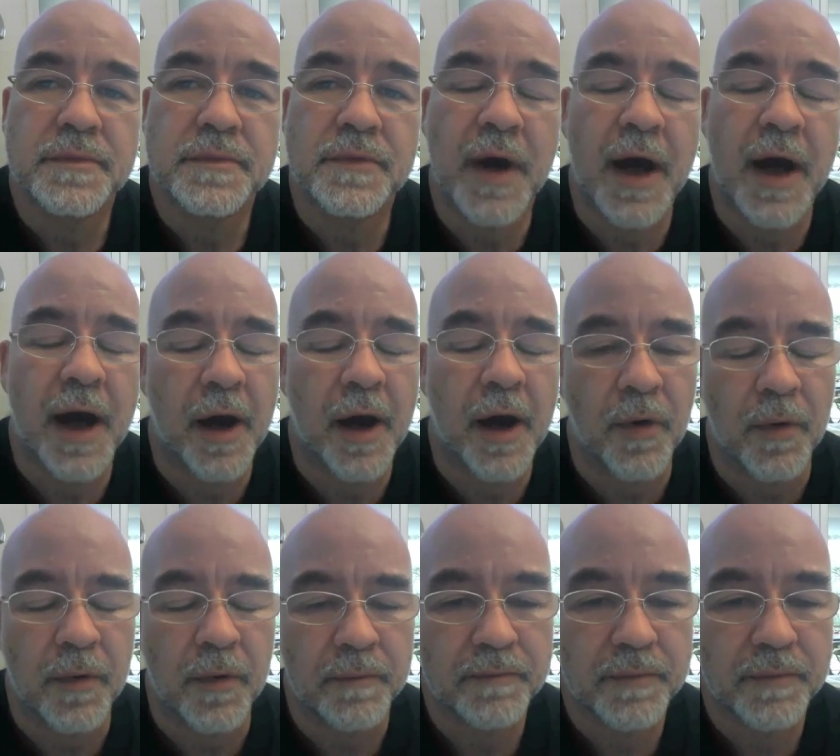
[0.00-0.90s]

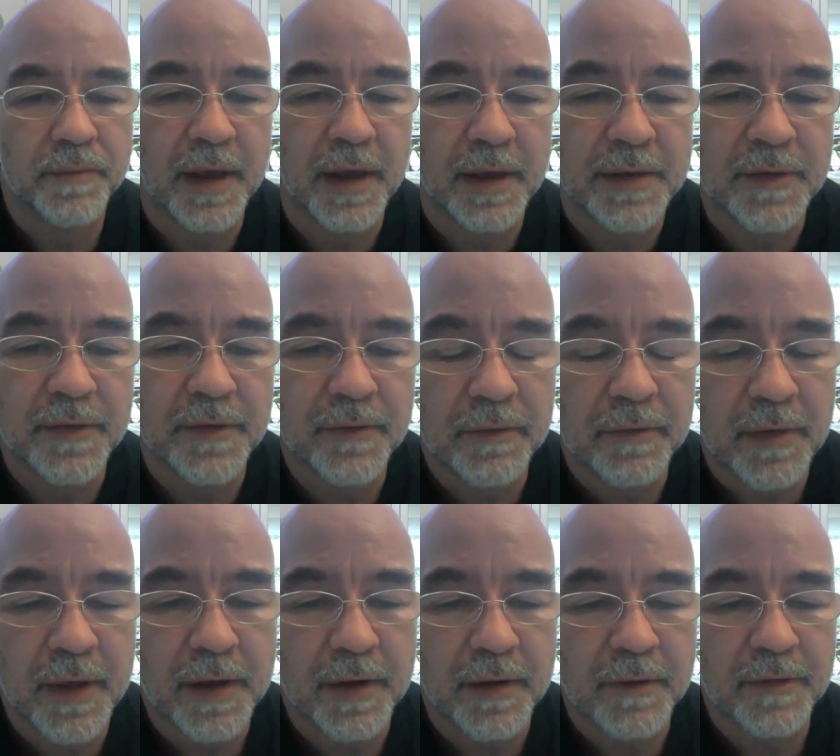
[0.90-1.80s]
Wow, that is
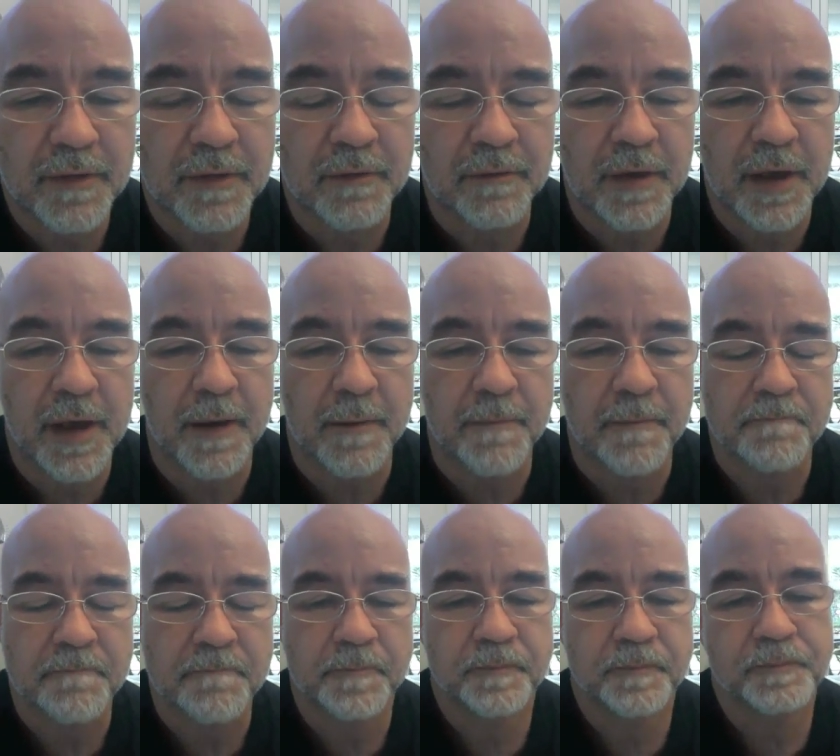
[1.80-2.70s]
severe.
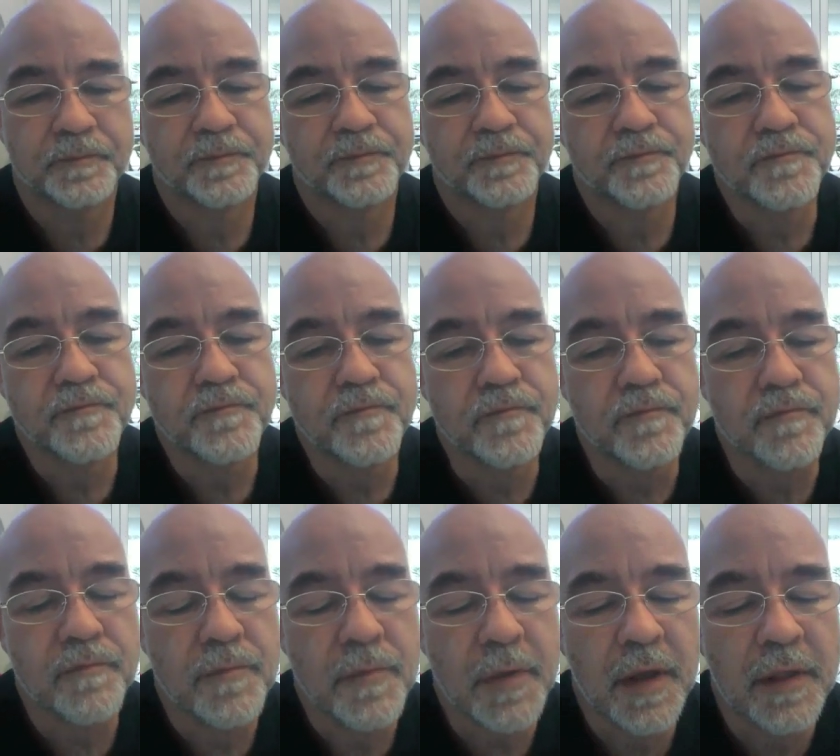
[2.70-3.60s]

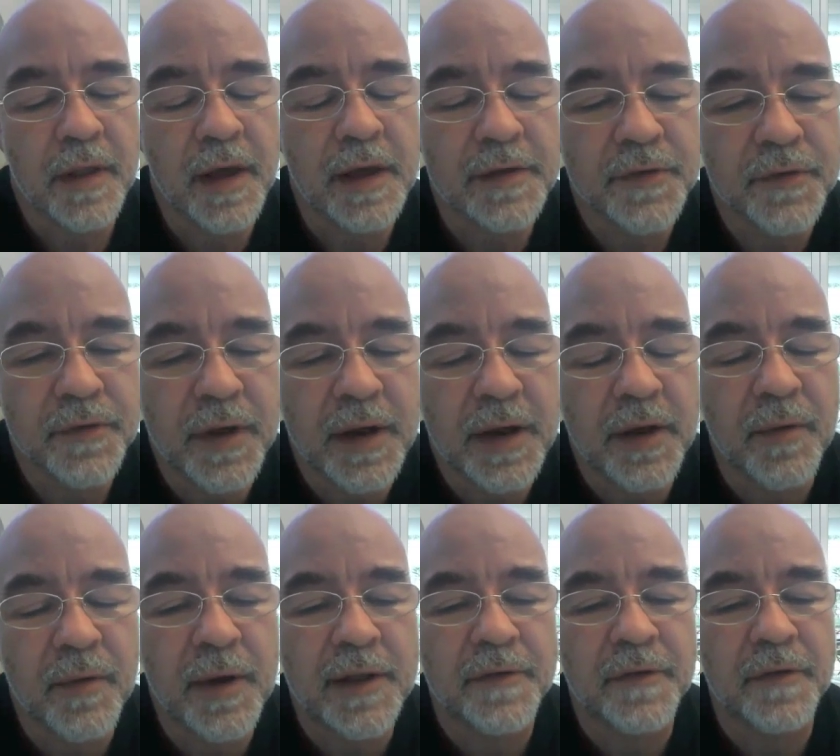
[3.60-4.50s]
That is really
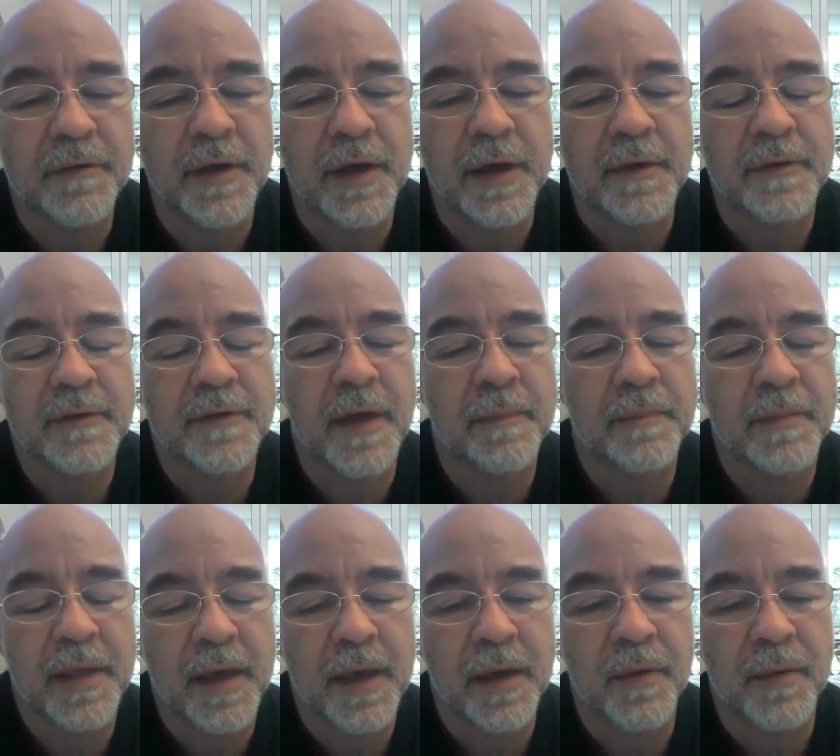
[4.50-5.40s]
quite severe. It's up
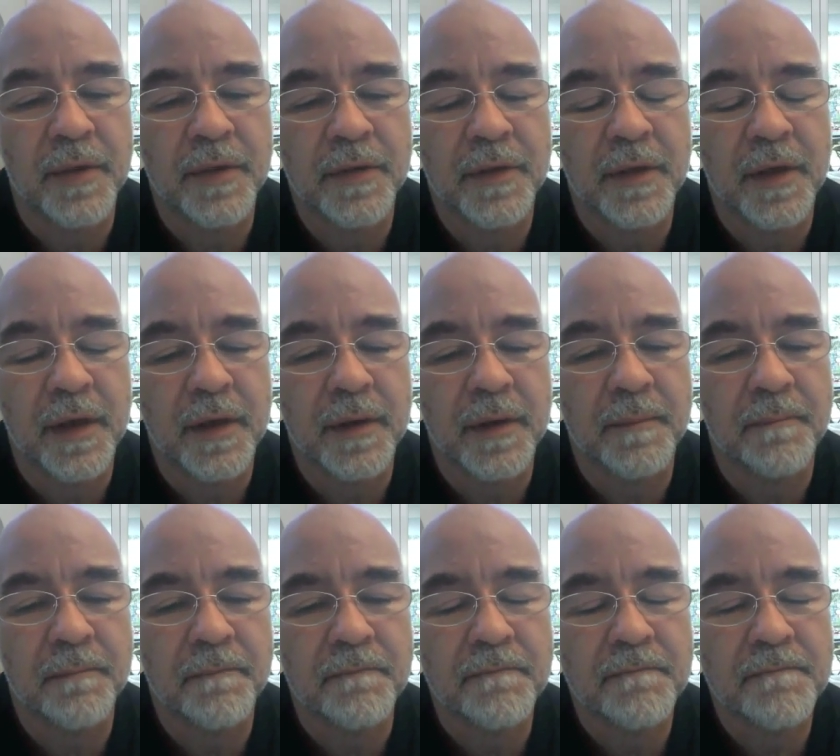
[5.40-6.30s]
there with, I
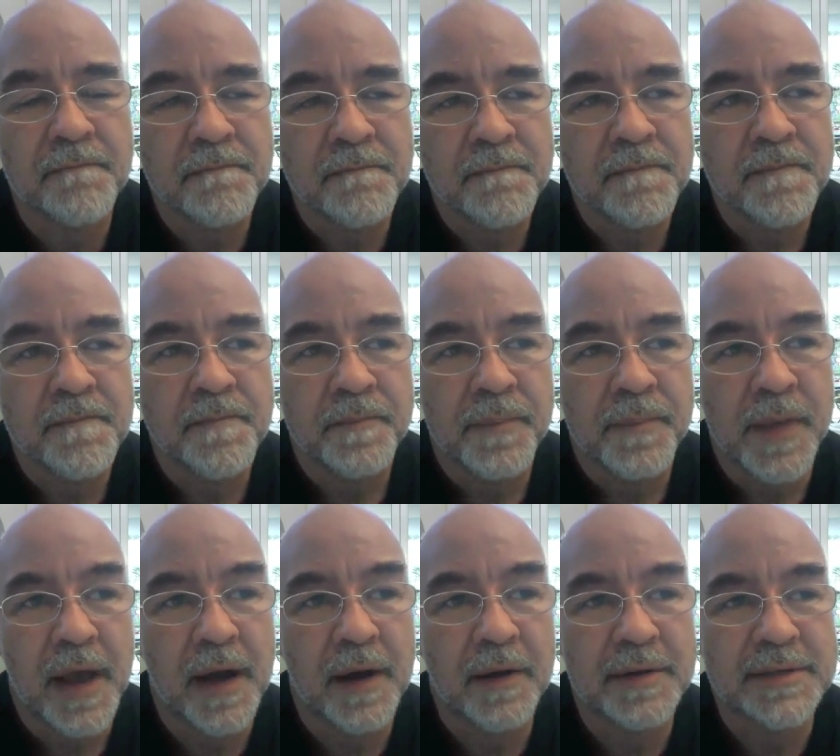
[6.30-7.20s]

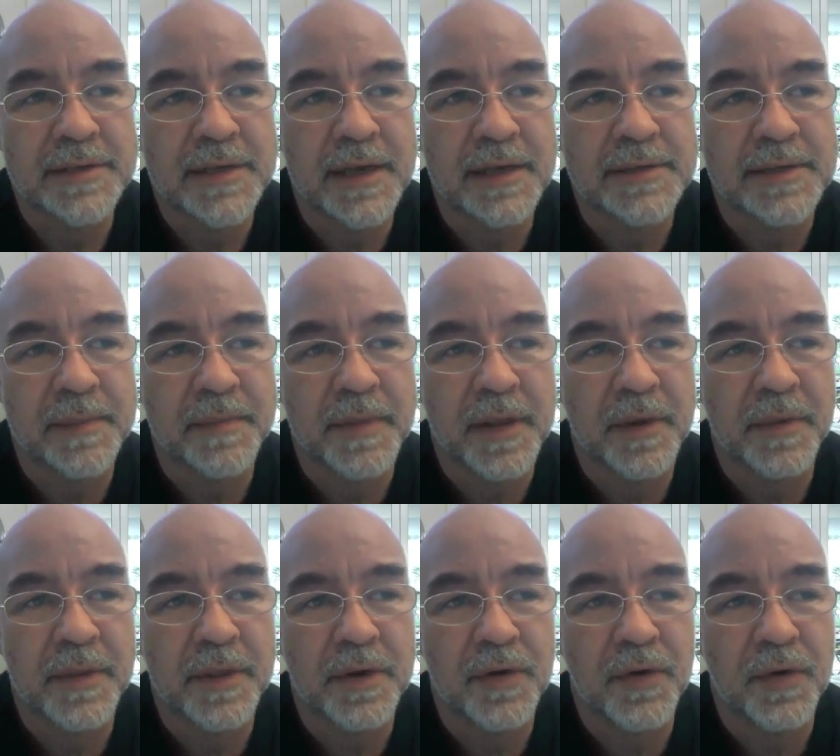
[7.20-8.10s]
would say it's up there
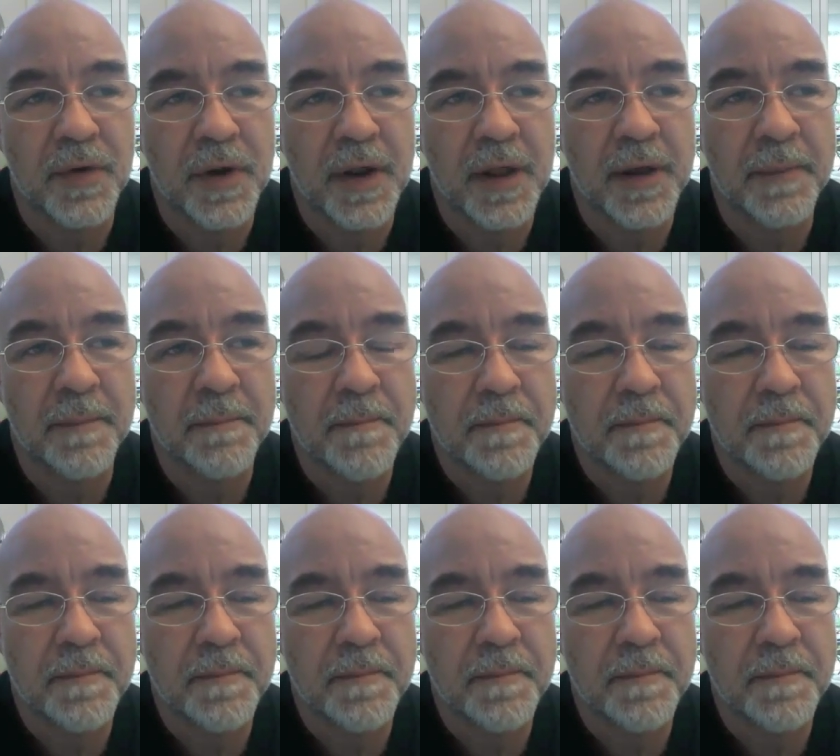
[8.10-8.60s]
with the douglas.